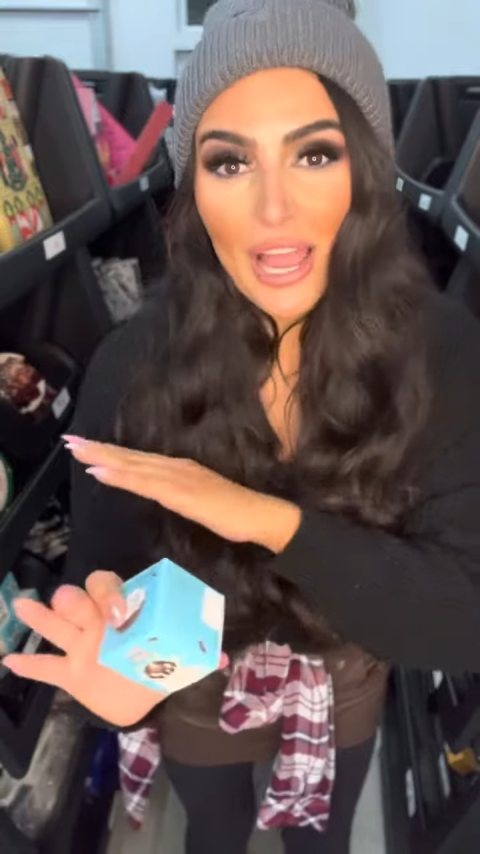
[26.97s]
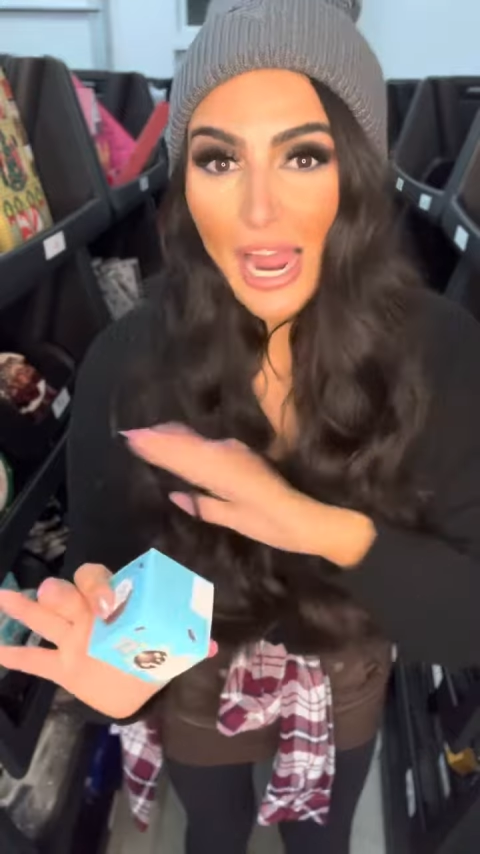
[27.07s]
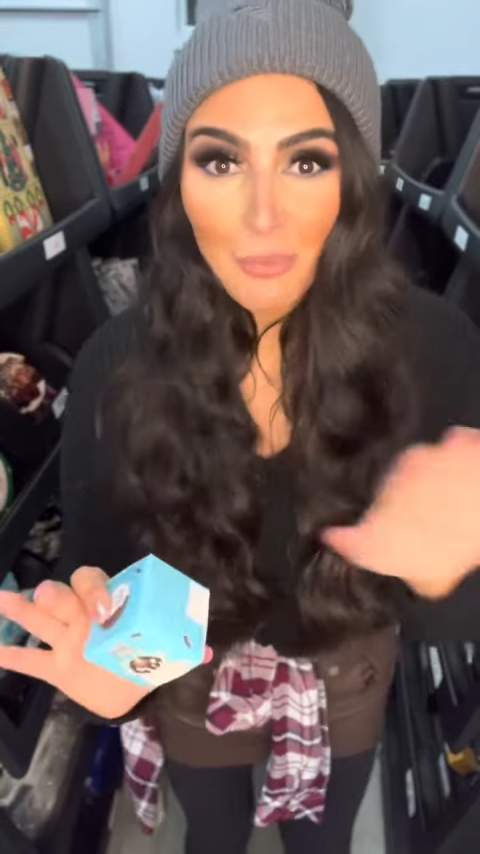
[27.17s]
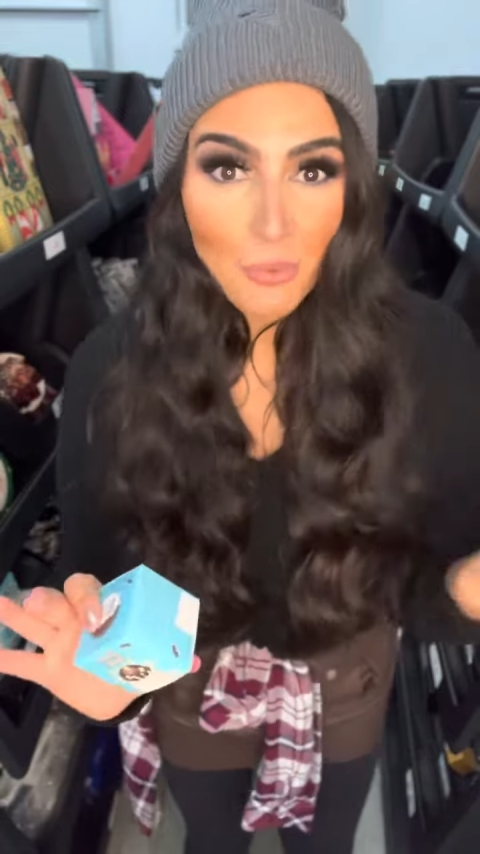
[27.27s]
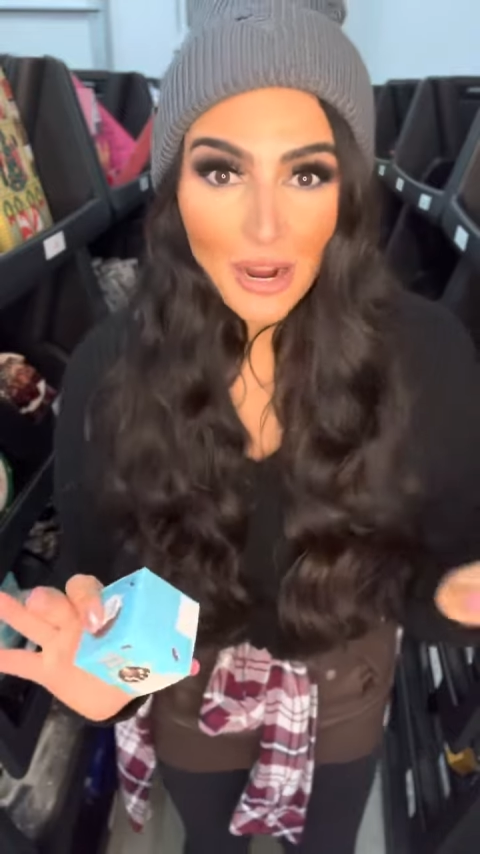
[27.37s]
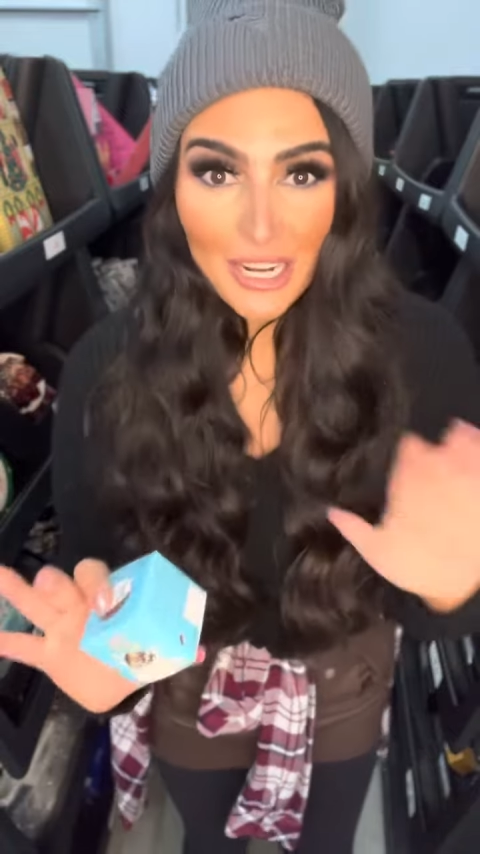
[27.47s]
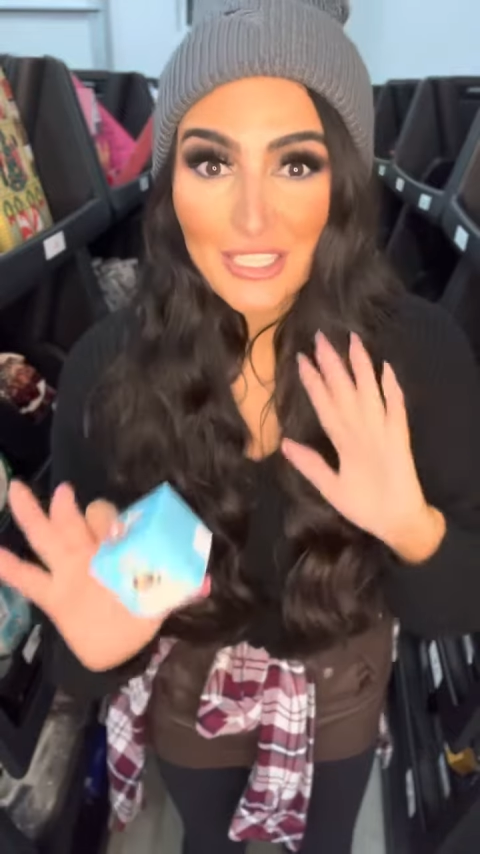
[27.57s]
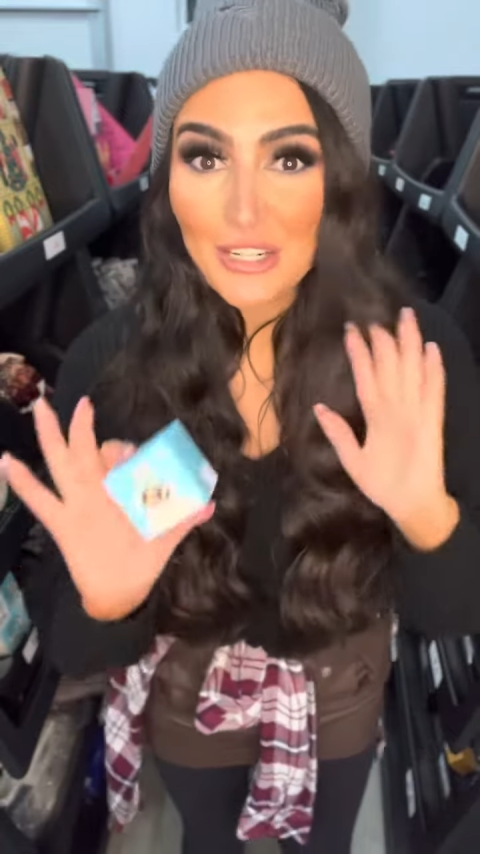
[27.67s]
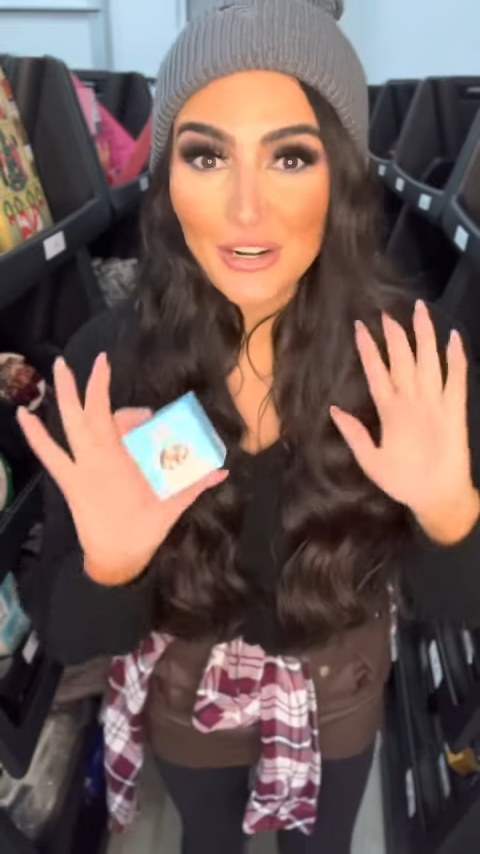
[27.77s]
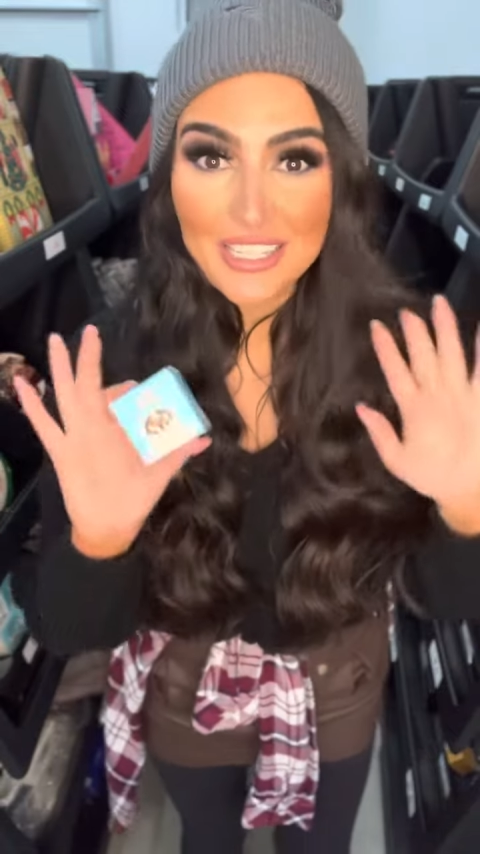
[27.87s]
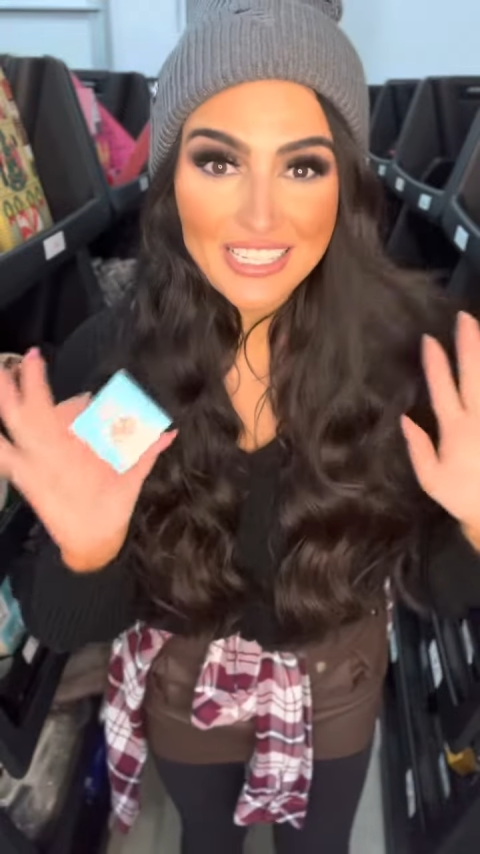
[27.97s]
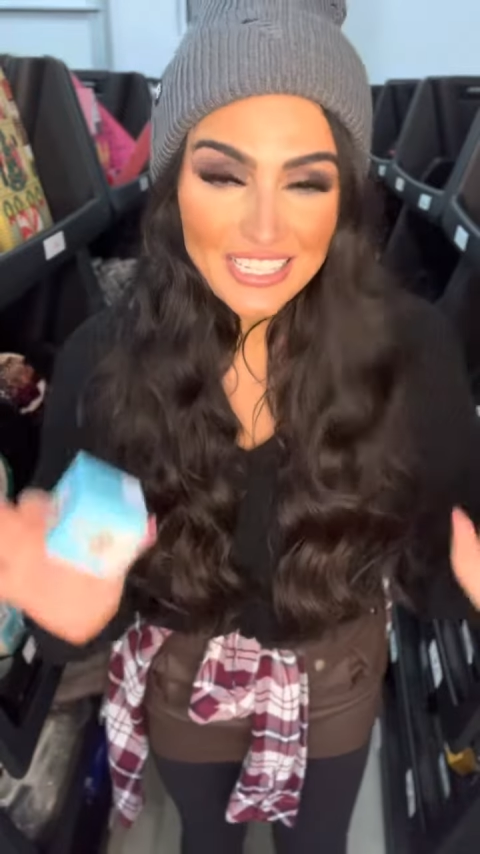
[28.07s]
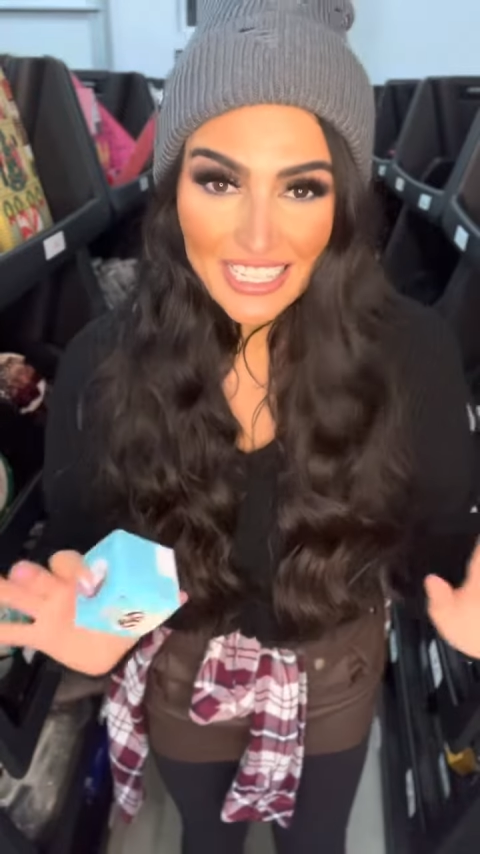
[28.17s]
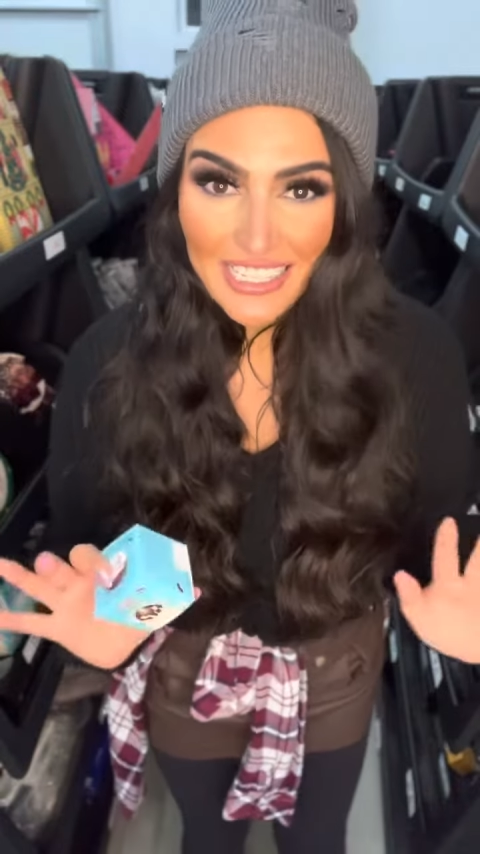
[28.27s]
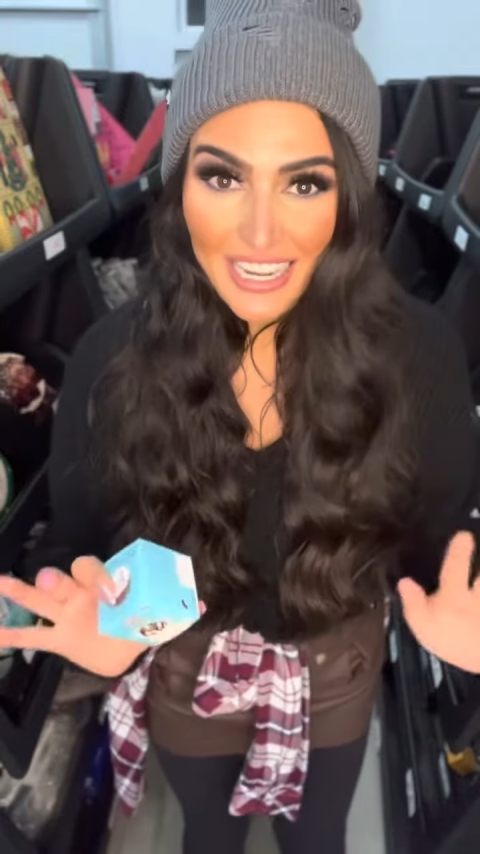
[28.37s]
app-wide starts at
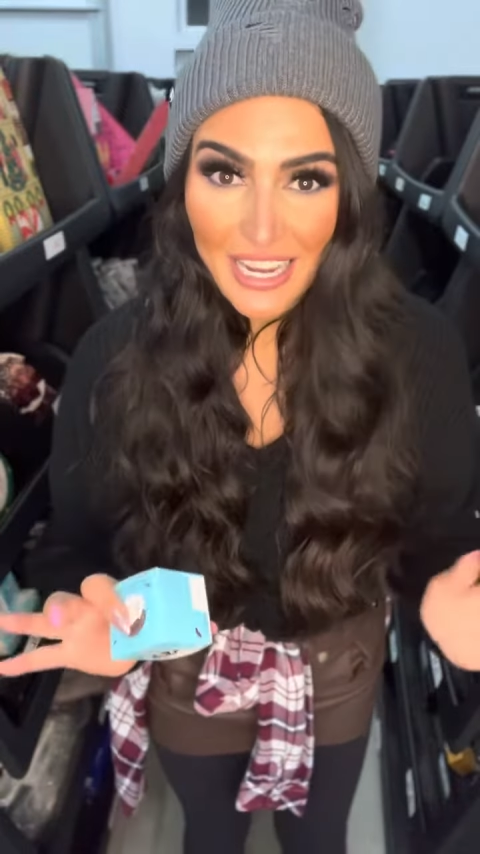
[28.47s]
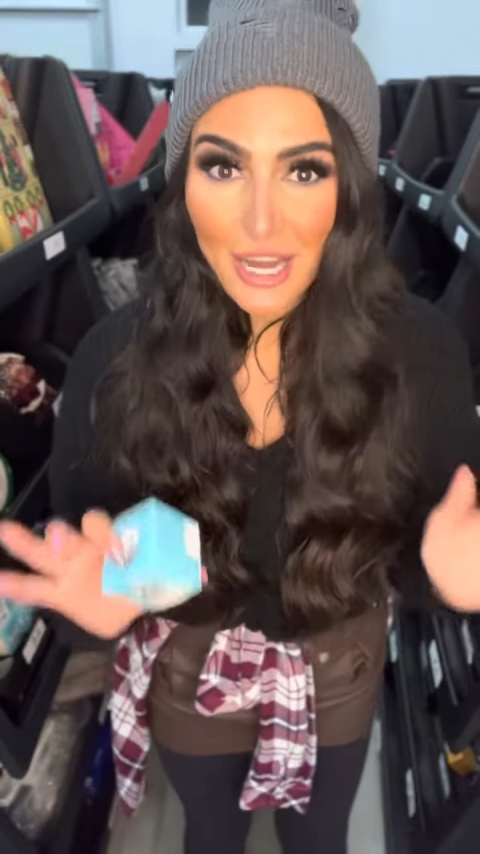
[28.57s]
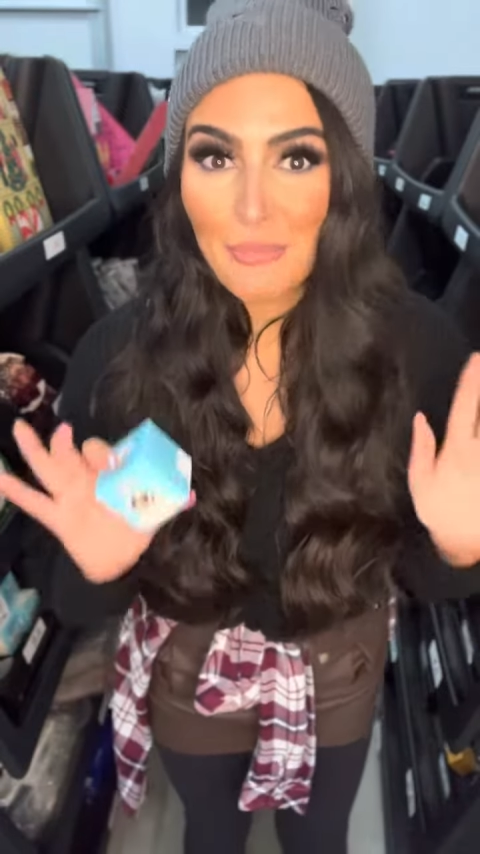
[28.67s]
6 a.m.